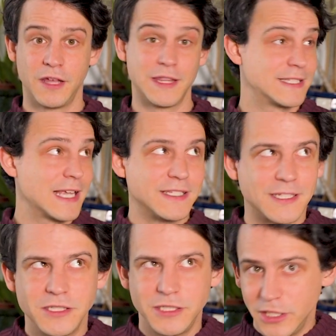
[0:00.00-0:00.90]
This
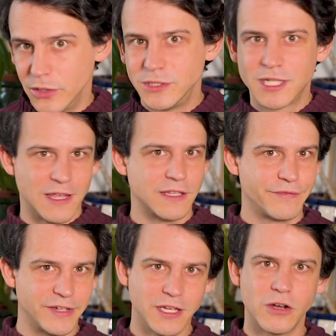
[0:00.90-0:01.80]
isn't new to this
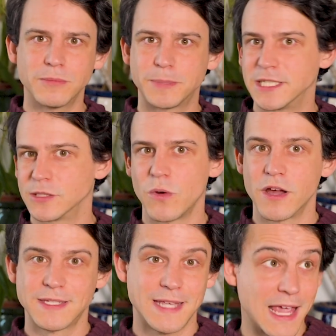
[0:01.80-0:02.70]
video, but it's
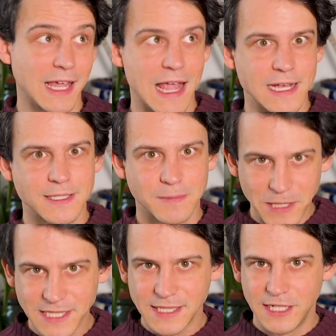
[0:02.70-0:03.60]
worth saying
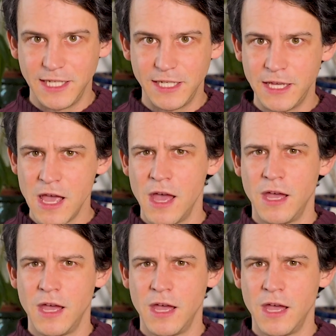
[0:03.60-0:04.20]
explicitly